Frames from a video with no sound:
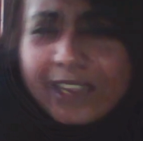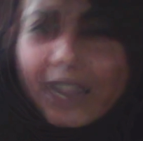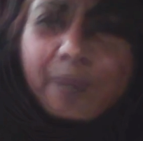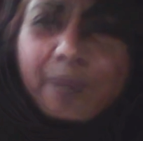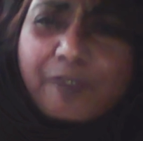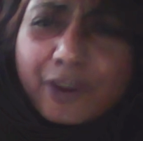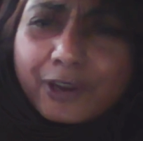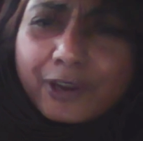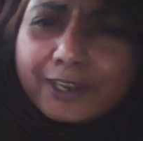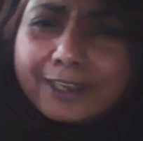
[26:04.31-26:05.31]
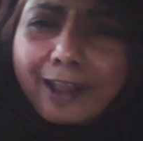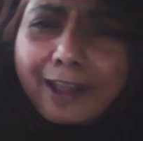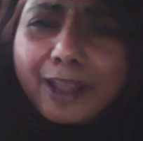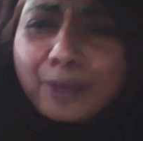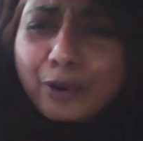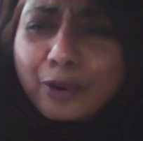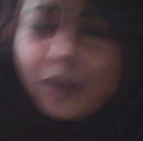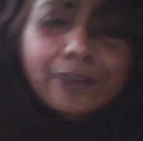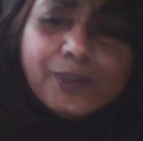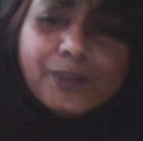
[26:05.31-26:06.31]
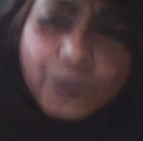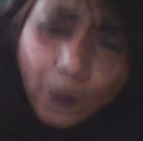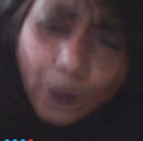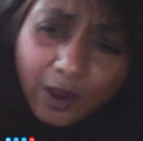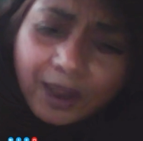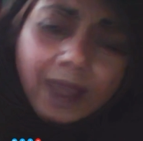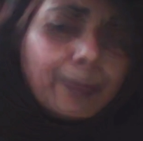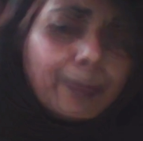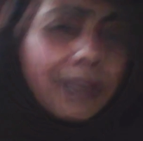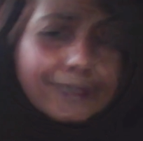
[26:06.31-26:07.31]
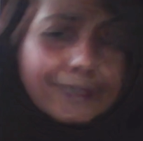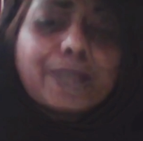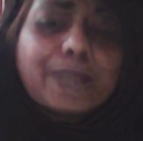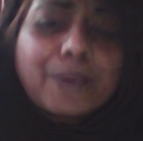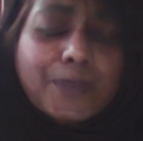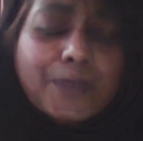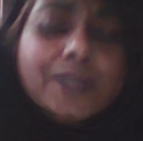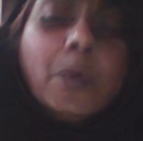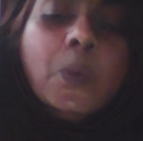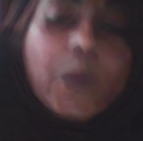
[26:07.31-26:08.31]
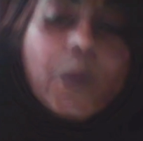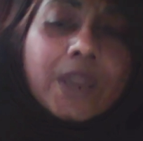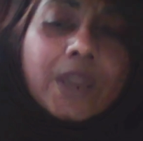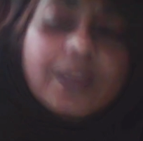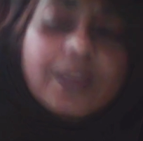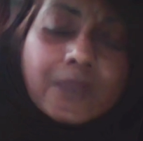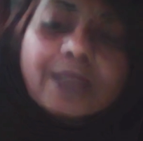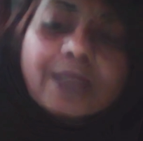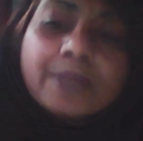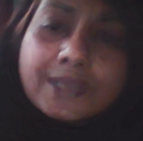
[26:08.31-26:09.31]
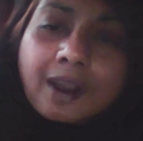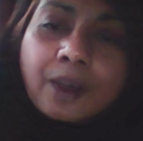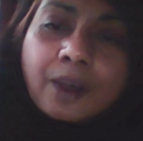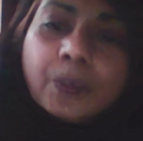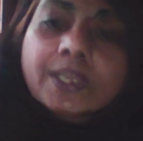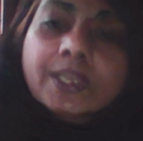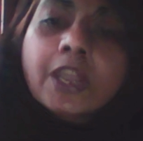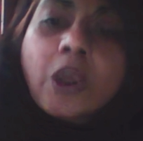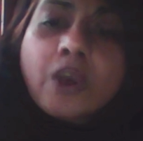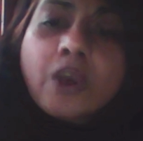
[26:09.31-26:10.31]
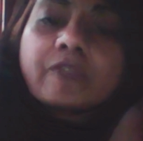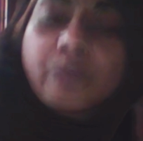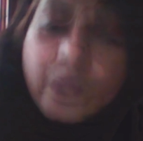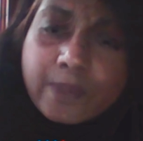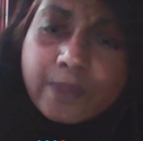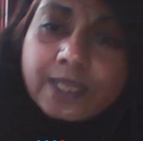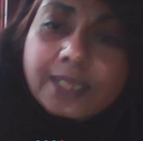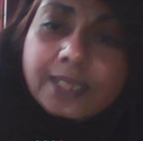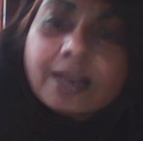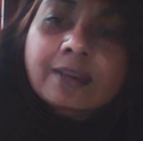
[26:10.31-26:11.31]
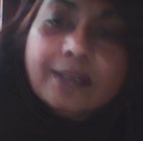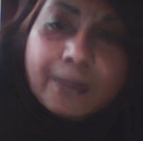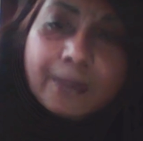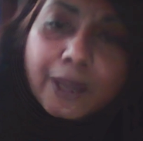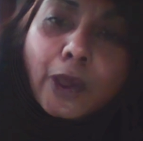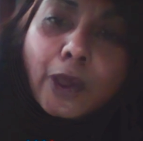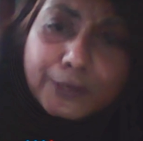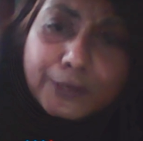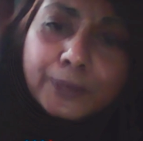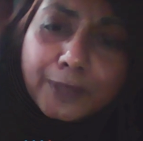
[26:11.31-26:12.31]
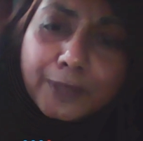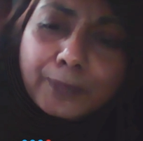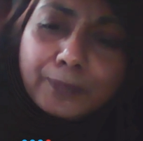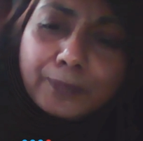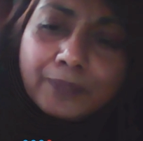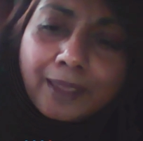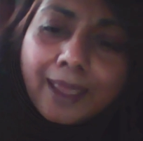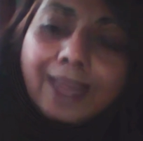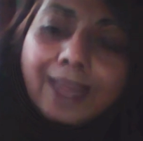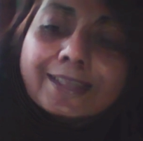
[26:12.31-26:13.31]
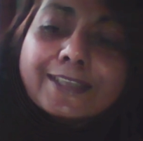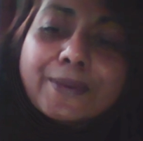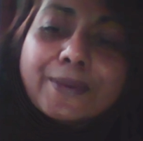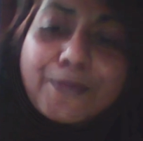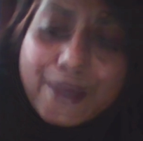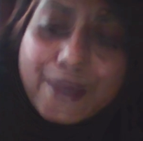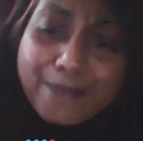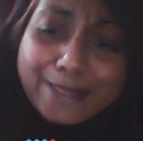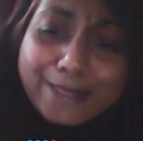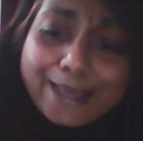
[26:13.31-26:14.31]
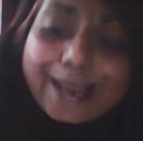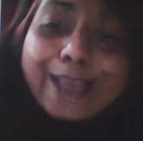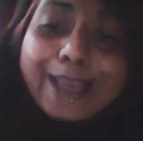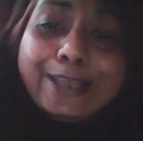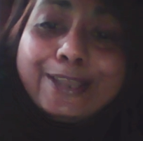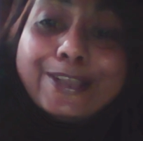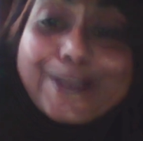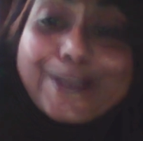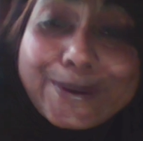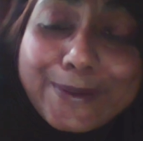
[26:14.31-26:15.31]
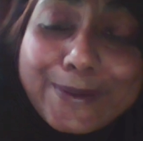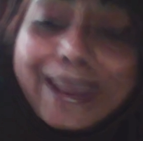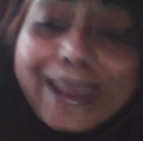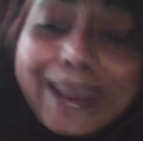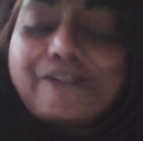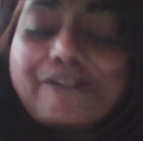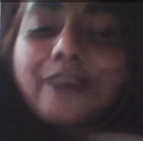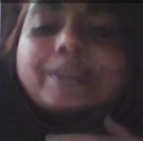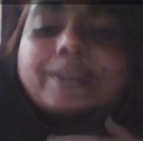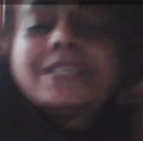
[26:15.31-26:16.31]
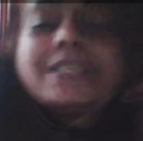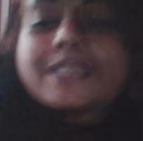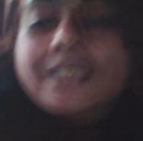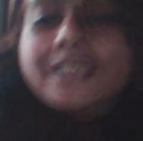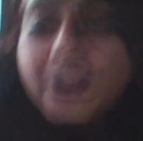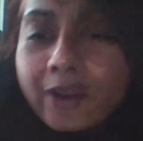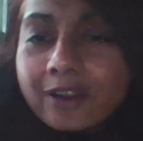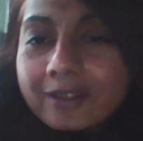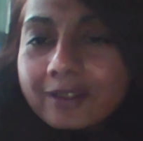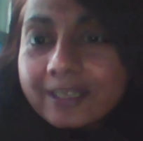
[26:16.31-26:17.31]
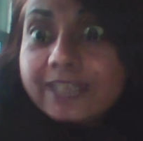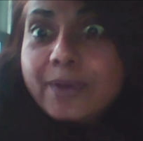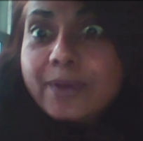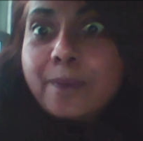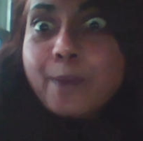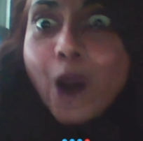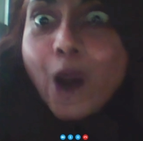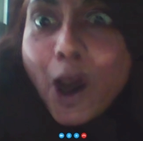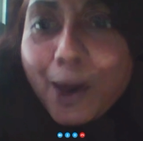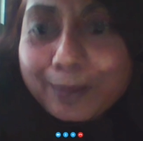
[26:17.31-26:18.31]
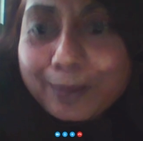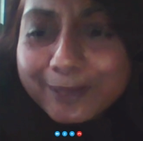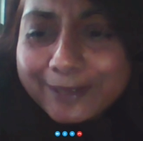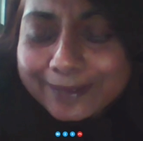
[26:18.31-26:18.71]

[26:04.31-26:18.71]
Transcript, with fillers: up for a good time, or God knows what. I'll uh, tell you what was really, really bizarre was a lot of women started coming on to me. And these are women that I knew, and I found it hysterical. These were moms.